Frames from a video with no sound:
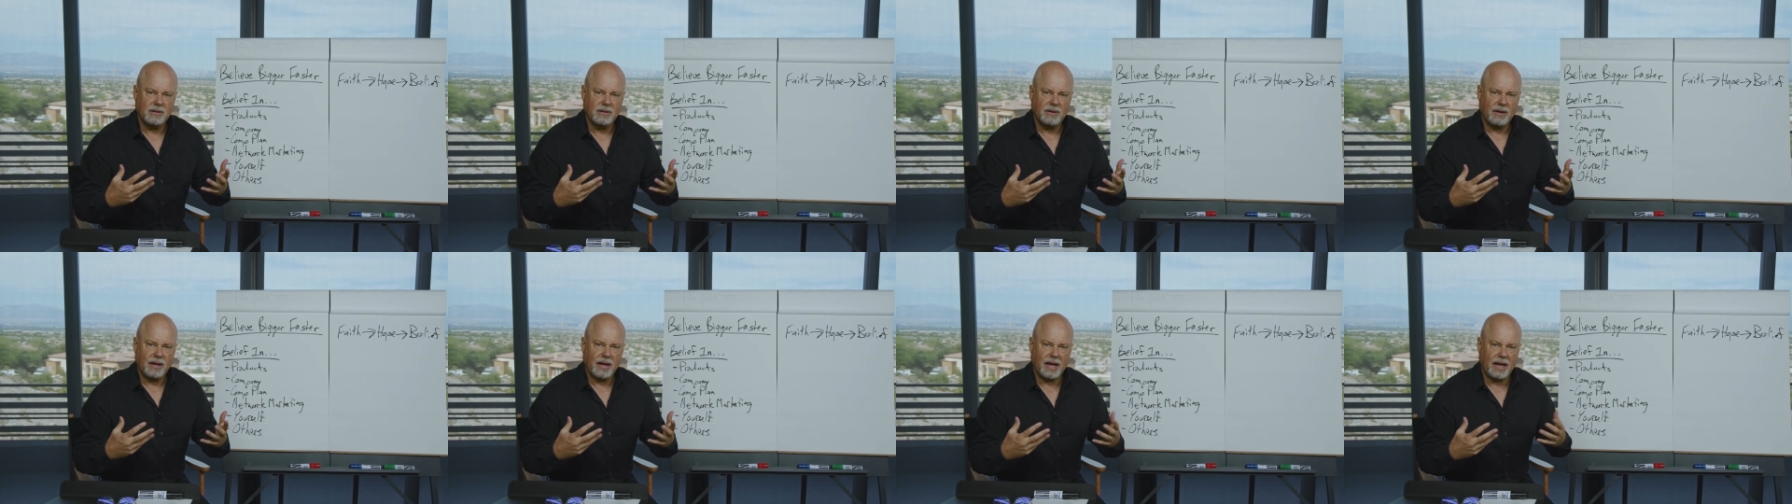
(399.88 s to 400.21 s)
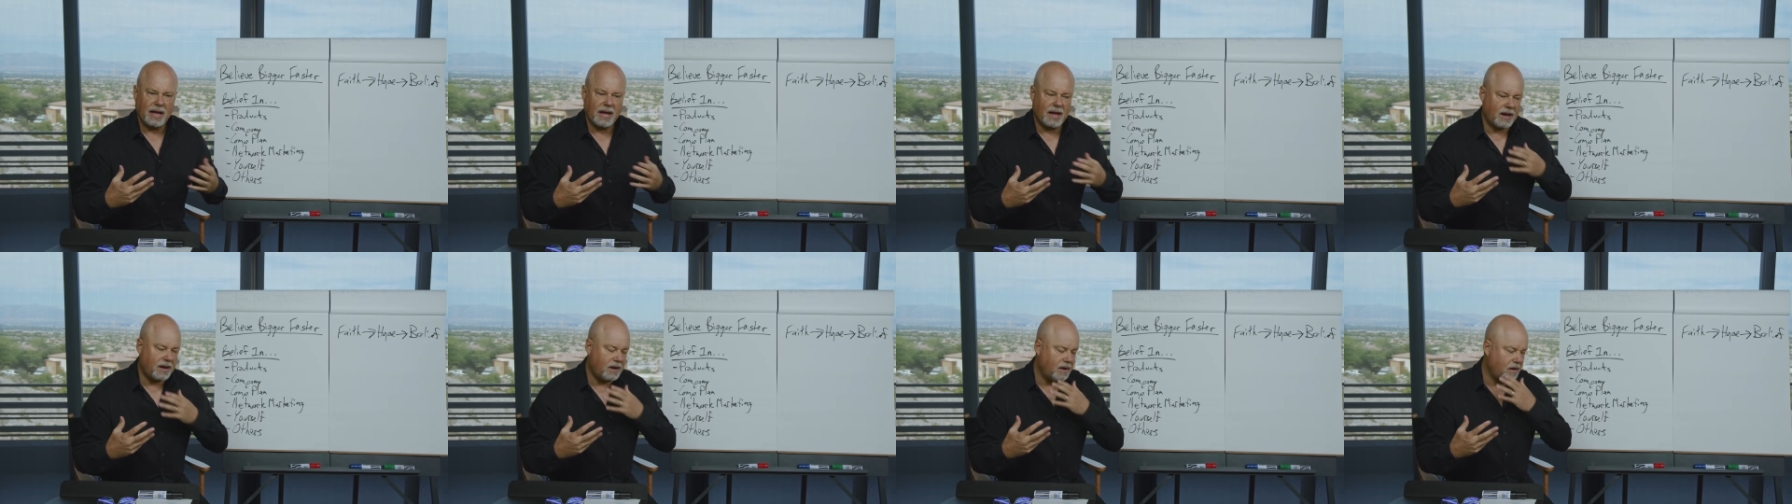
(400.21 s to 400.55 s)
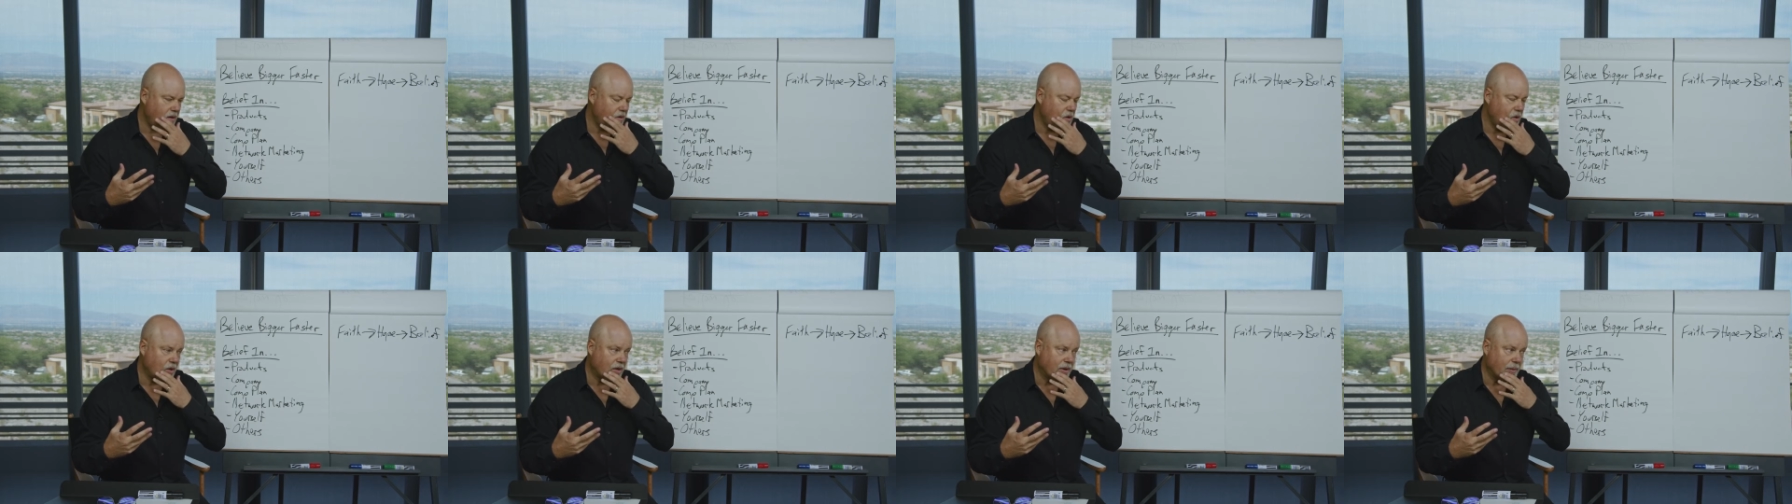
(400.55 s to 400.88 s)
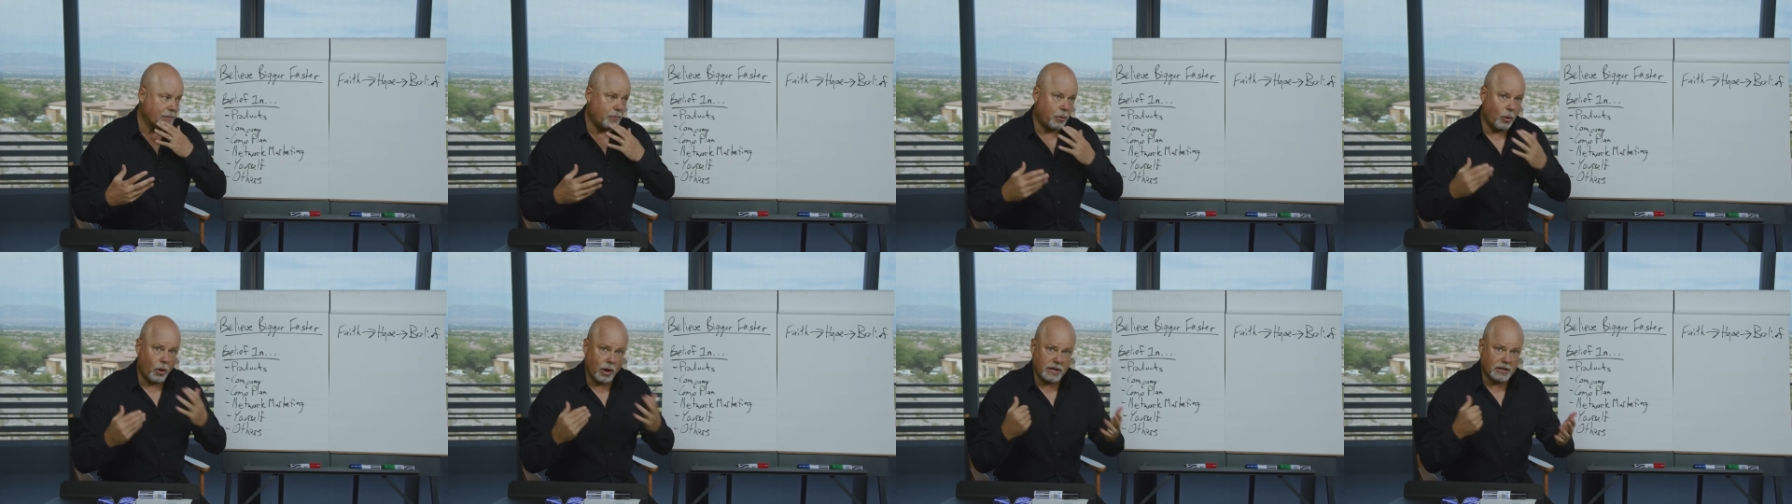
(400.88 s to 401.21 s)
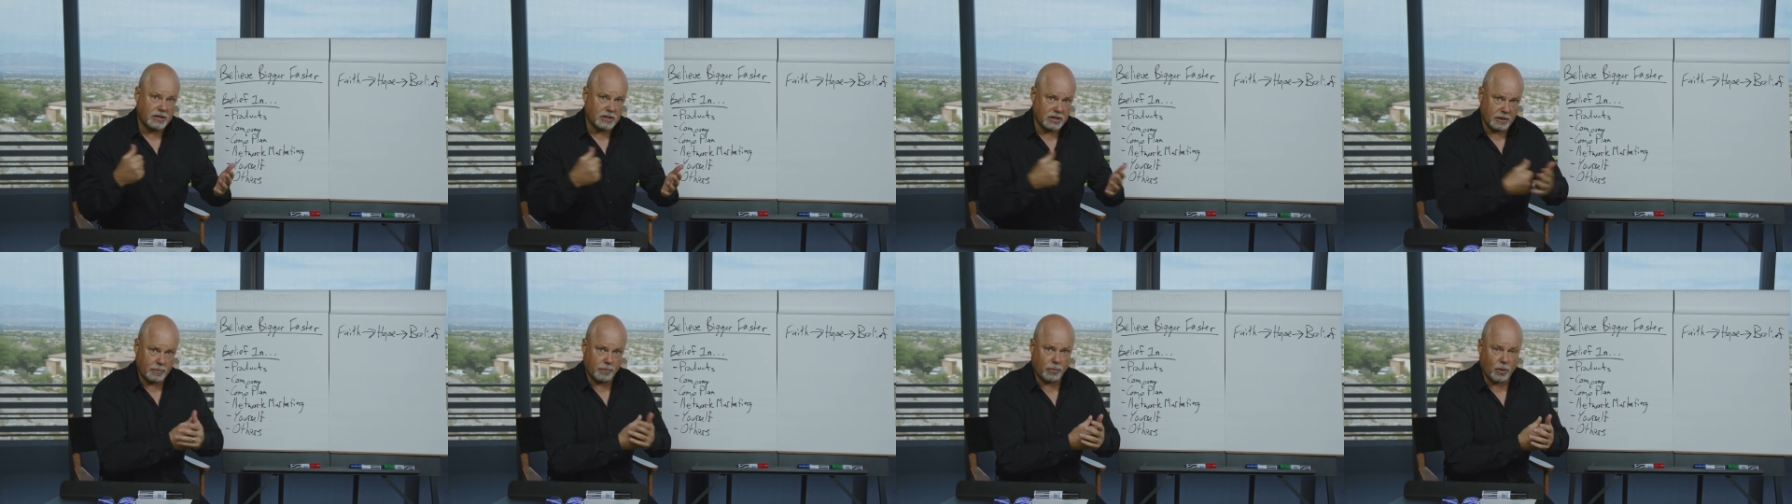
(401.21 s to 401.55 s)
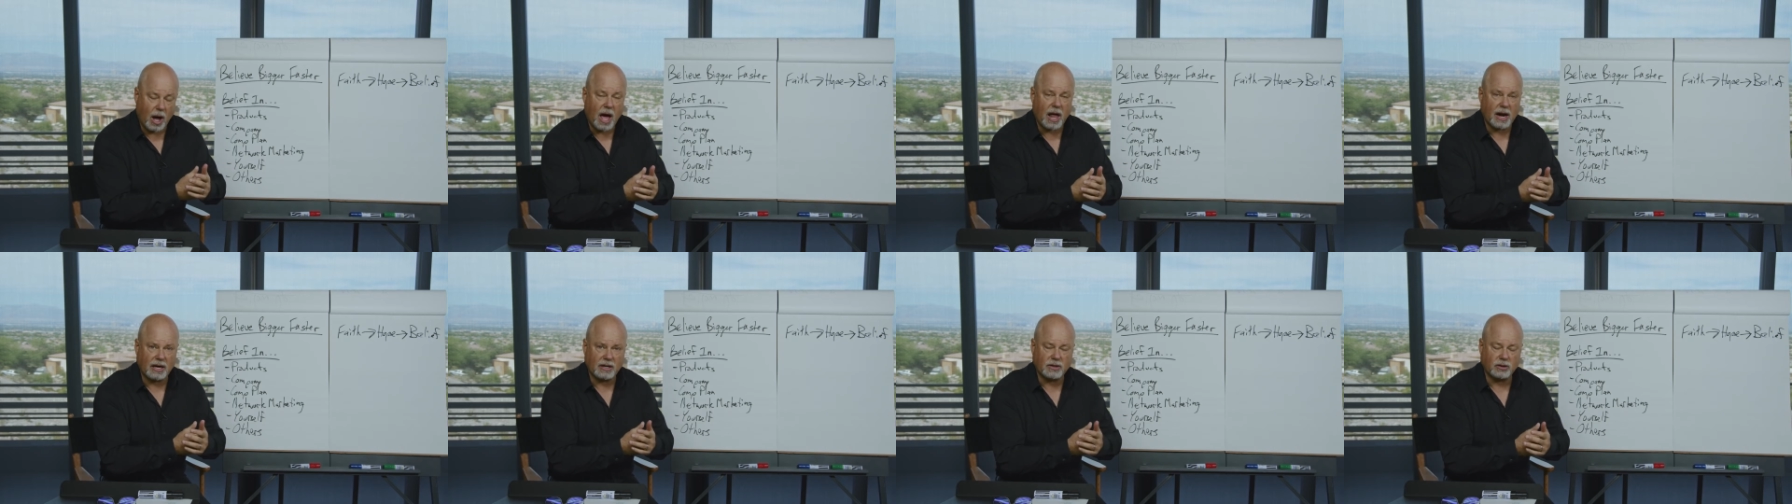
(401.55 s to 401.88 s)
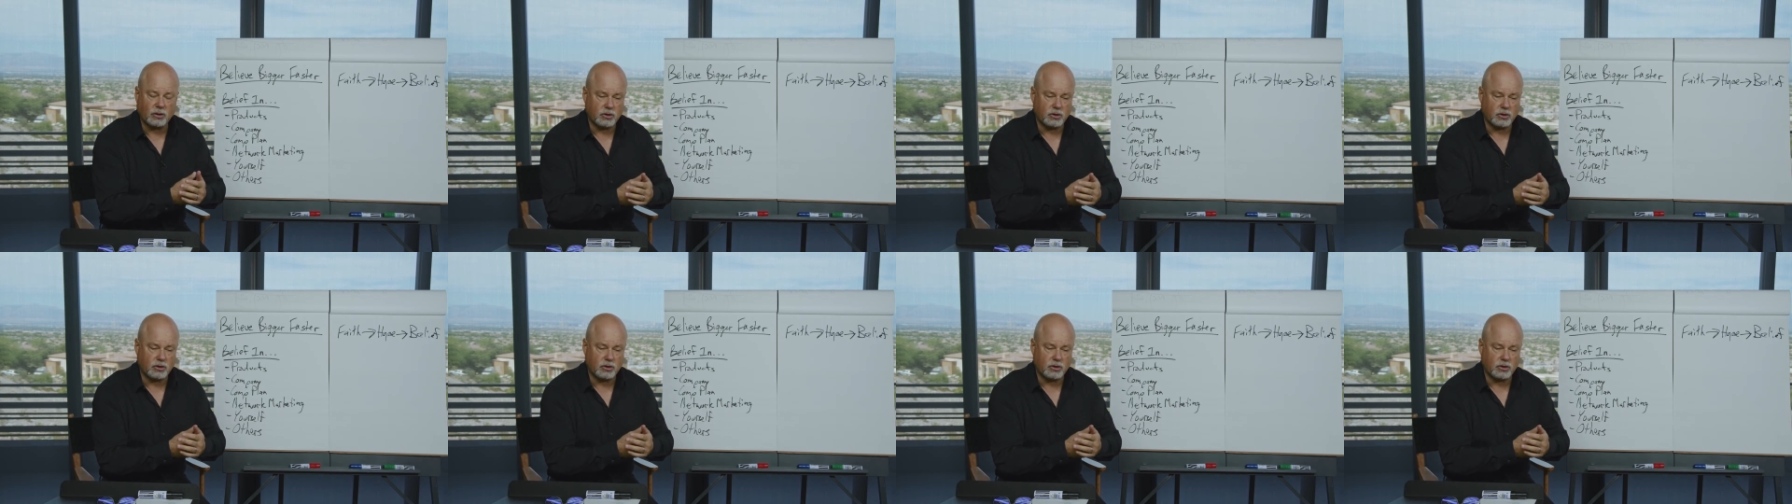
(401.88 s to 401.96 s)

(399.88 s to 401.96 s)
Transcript: And you can point to the product